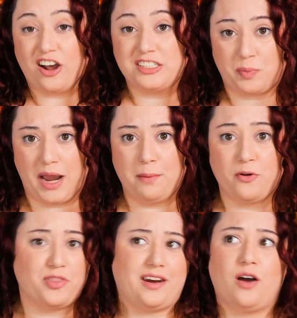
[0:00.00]
it onto
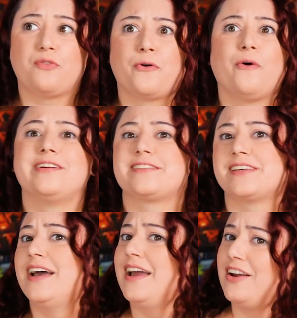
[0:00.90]
paper that of course course,
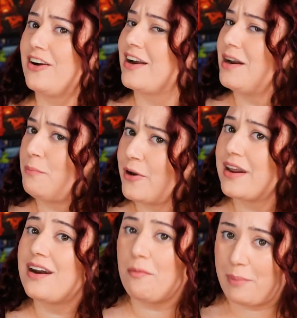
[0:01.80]
you're gonna put
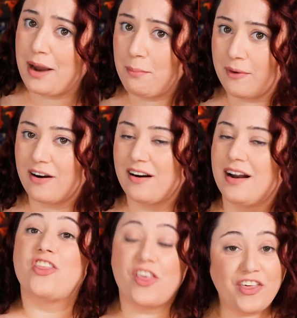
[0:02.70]
it on paper.
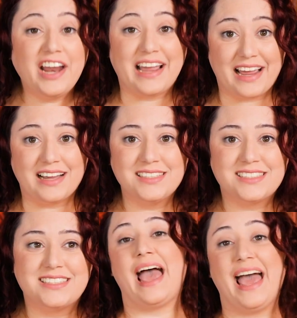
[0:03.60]
The thing
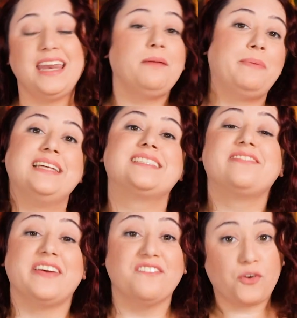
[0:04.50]
is, any piece
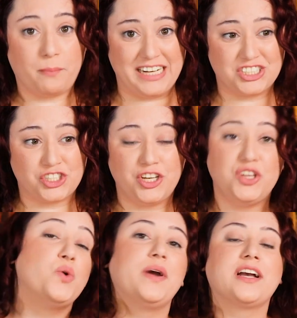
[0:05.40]
of
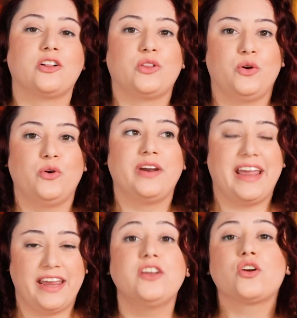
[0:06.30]
information you include
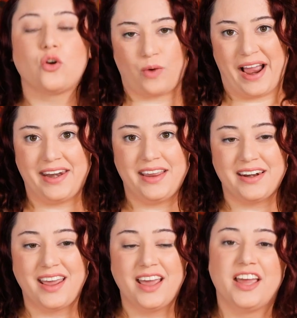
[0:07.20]
in your
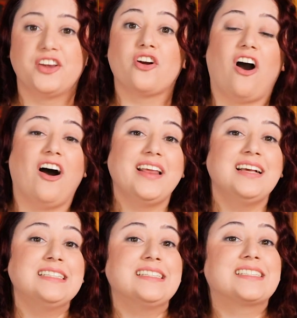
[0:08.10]
writing, your
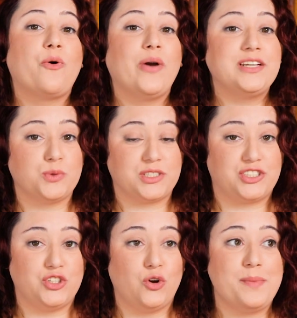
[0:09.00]
audience is going to
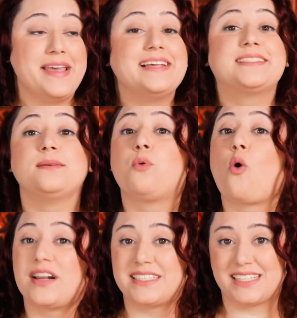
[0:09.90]
assume is
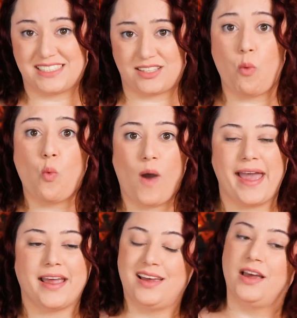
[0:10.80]
important in some
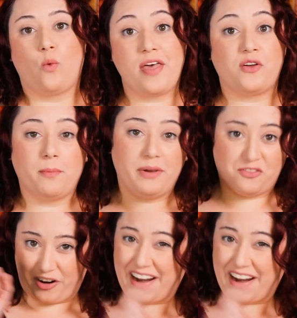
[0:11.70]
way whether it be for